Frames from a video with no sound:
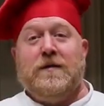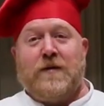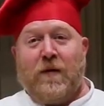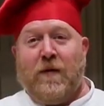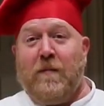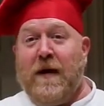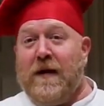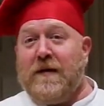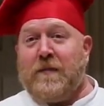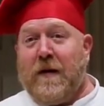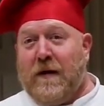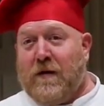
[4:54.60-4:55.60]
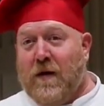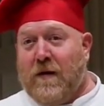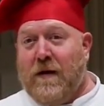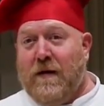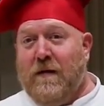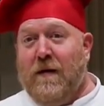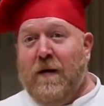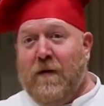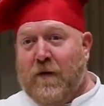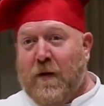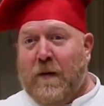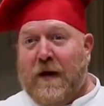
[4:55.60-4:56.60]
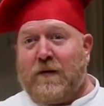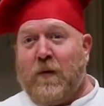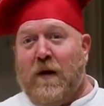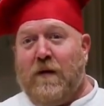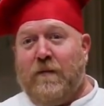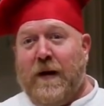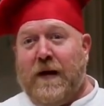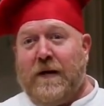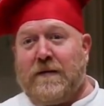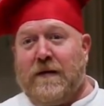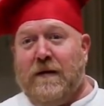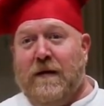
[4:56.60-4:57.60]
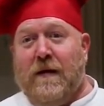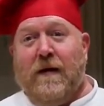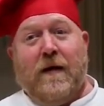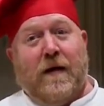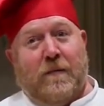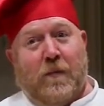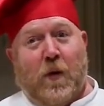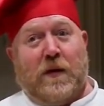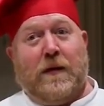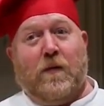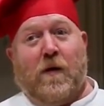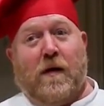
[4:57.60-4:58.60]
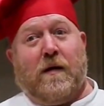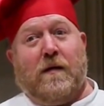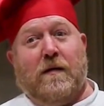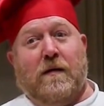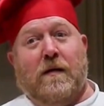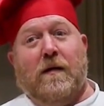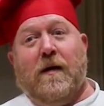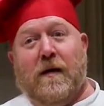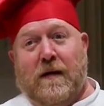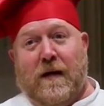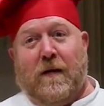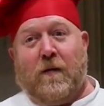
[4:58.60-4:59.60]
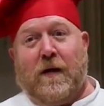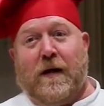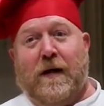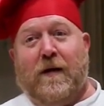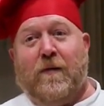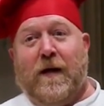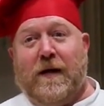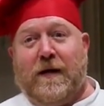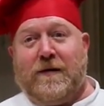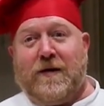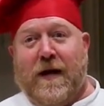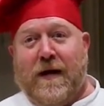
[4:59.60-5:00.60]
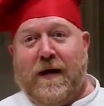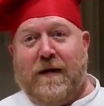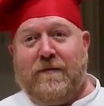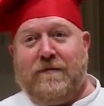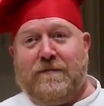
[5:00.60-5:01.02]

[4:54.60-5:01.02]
So the meat has been cooking for about 12 minutes in boiling water. And now we're gonna get ready to check it.